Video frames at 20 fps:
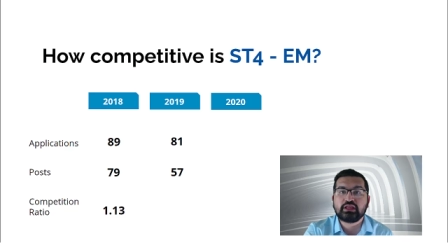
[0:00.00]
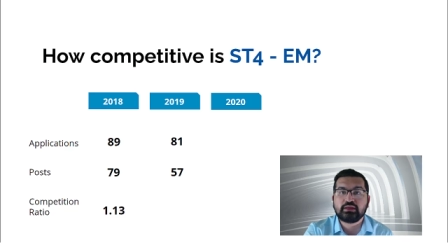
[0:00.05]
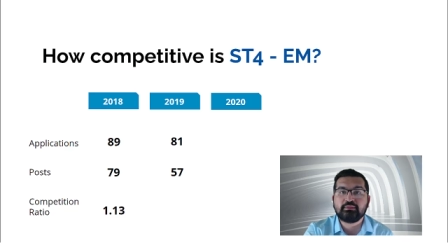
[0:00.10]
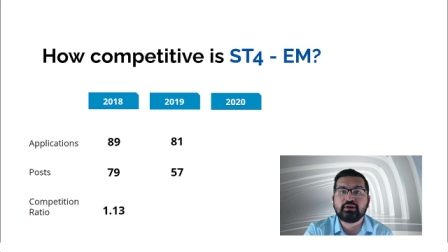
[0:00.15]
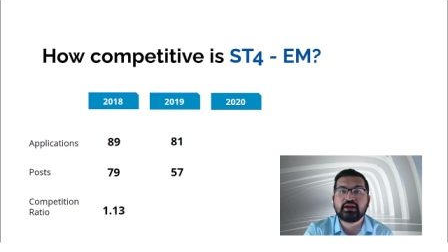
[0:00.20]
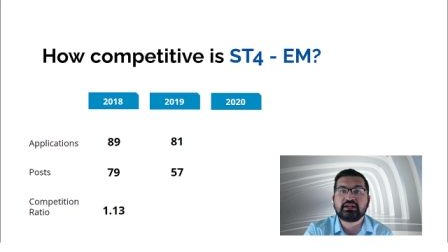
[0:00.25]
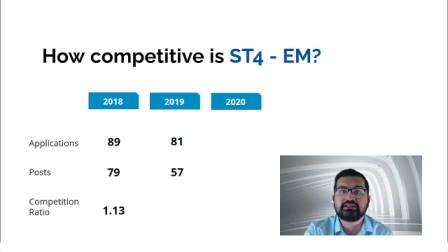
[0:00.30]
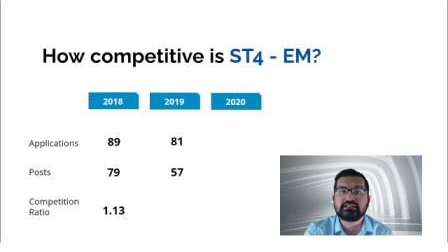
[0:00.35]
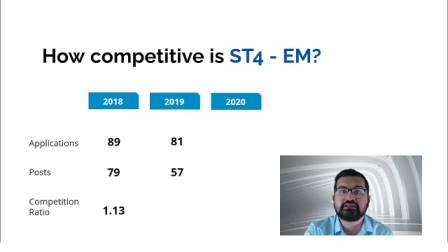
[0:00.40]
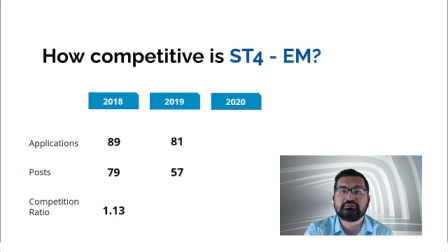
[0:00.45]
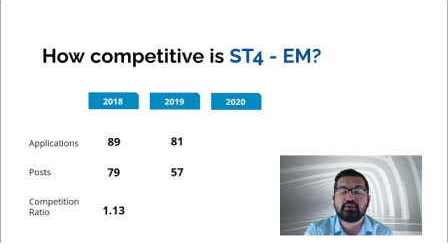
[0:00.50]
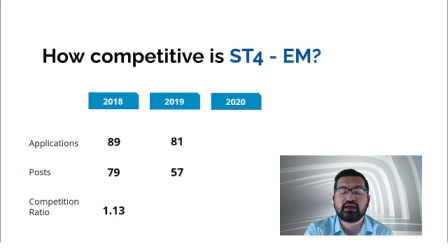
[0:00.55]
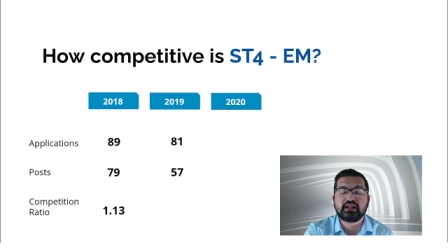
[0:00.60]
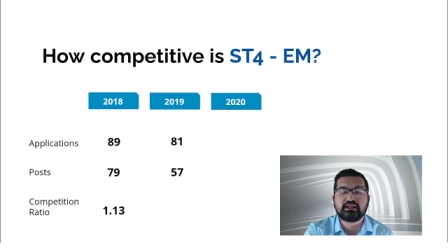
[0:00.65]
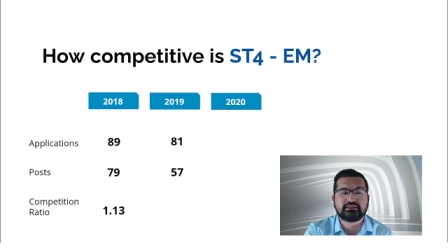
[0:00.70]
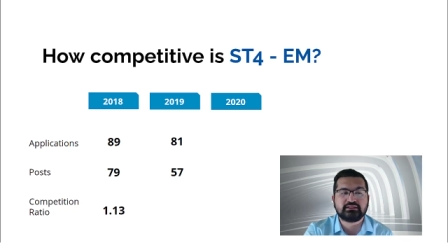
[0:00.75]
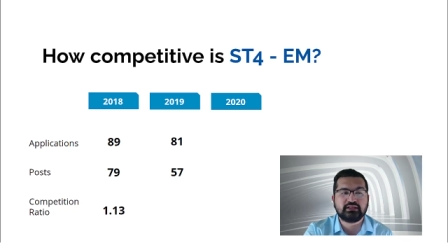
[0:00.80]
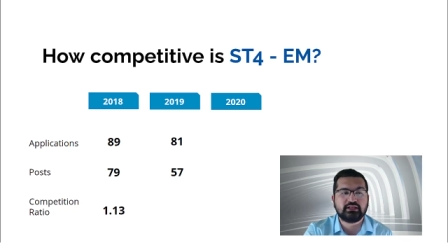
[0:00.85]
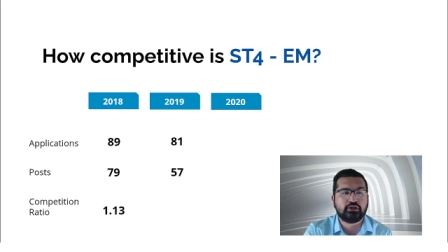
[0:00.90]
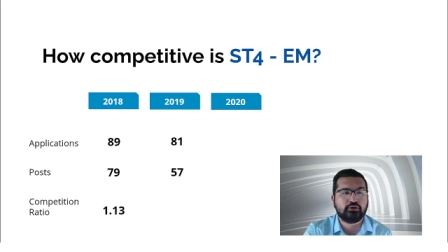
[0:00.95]
emergency
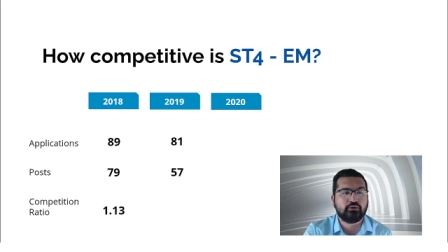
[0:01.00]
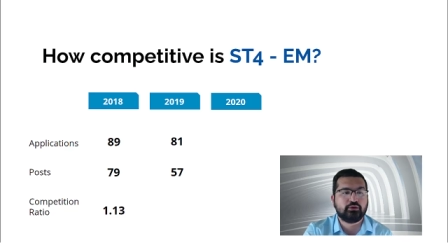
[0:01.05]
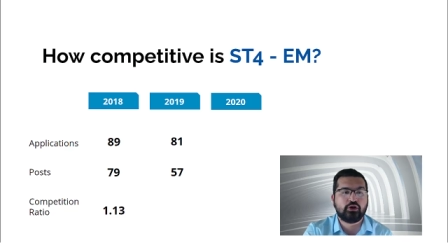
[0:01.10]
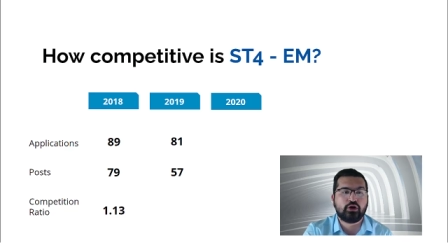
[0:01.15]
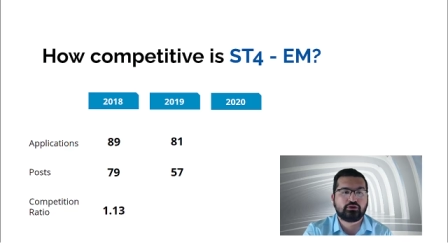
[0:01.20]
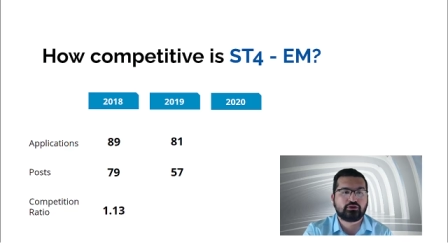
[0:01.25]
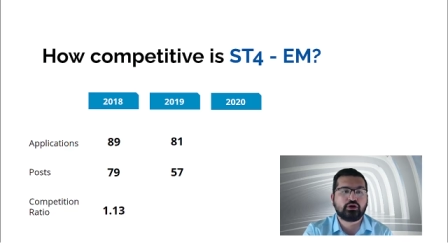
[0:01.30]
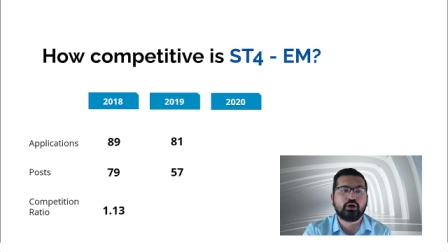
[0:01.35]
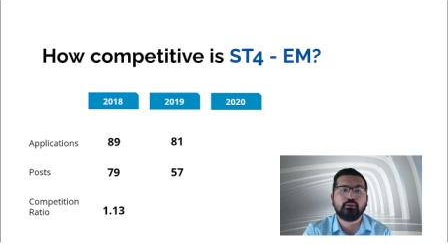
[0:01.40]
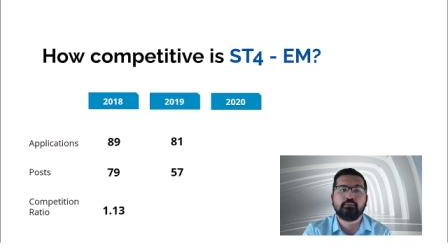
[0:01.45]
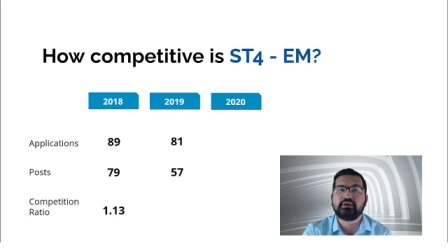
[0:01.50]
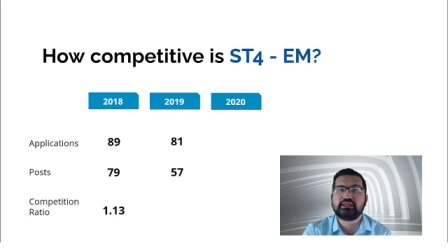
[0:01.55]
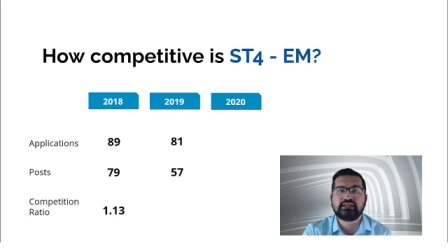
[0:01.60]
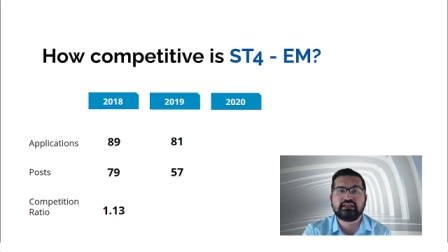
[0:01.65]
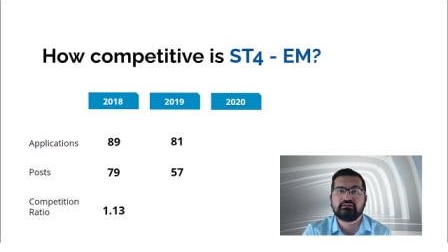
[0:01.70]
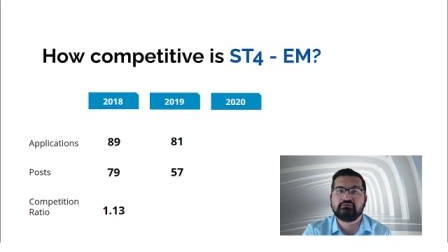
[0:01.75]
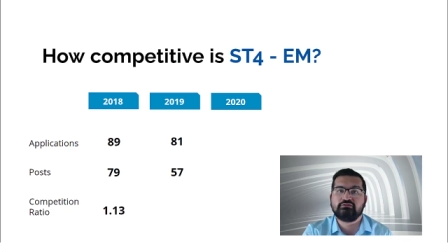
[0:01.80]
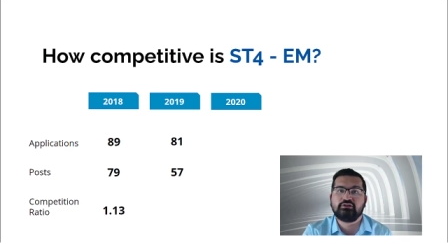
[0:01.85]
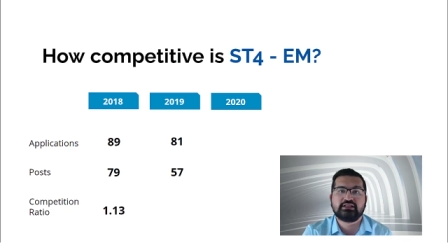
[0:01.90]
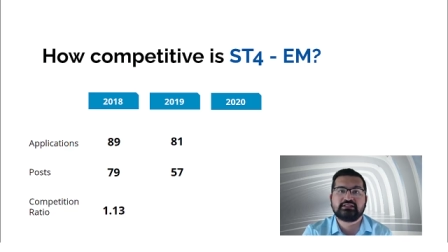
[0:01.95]
medicine you're not
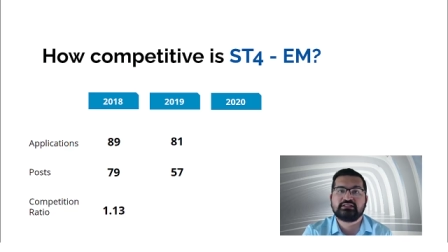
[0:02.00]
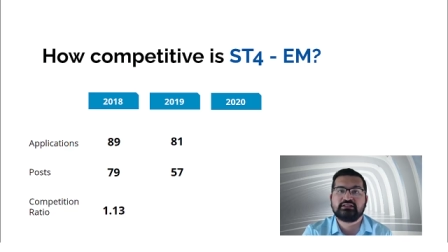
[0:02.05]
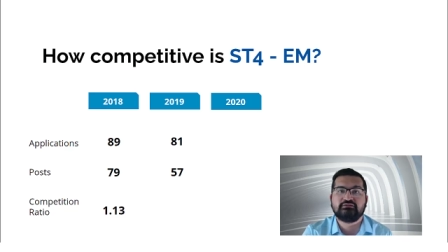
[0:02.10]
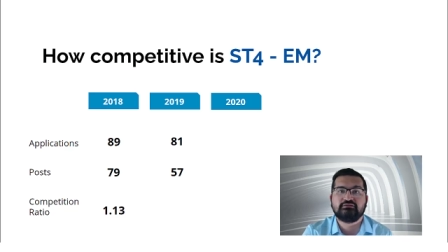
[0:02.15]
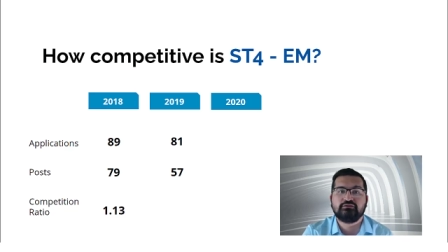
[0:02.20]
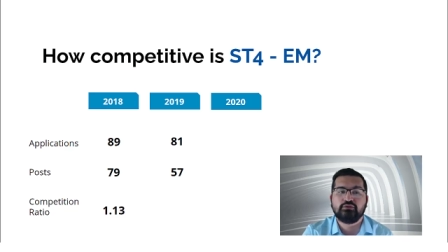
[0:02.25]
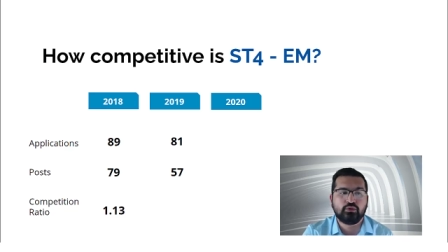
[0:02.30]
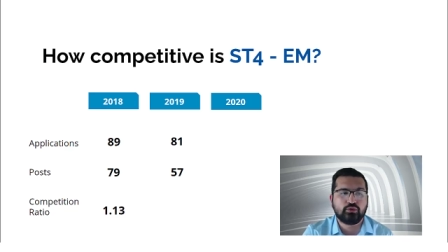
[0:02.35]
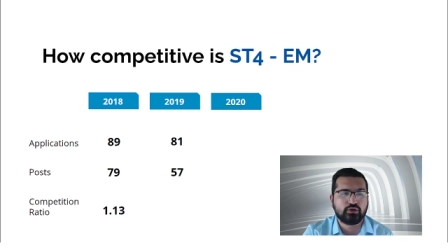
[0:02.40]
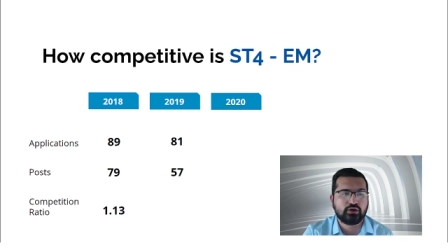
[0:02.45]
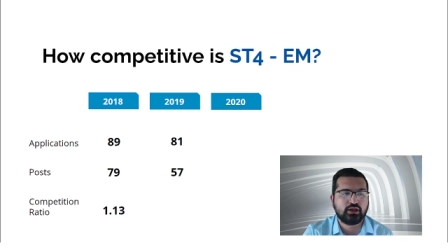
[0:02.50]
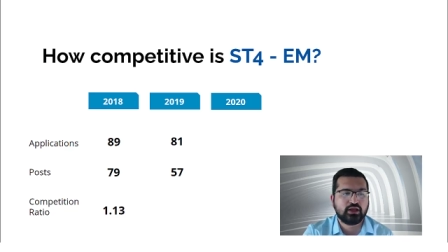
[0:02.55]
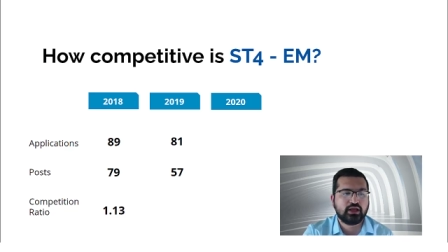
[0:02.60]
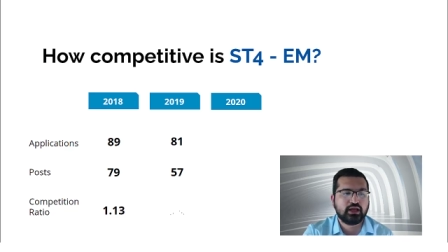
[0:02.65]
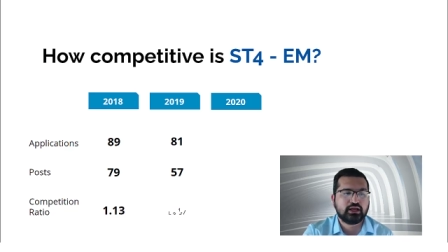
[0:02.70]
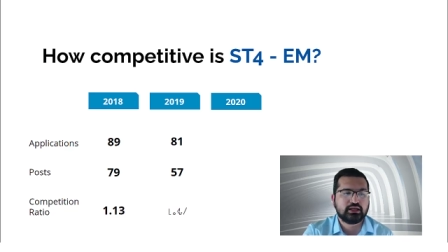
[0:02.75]
competing for ST4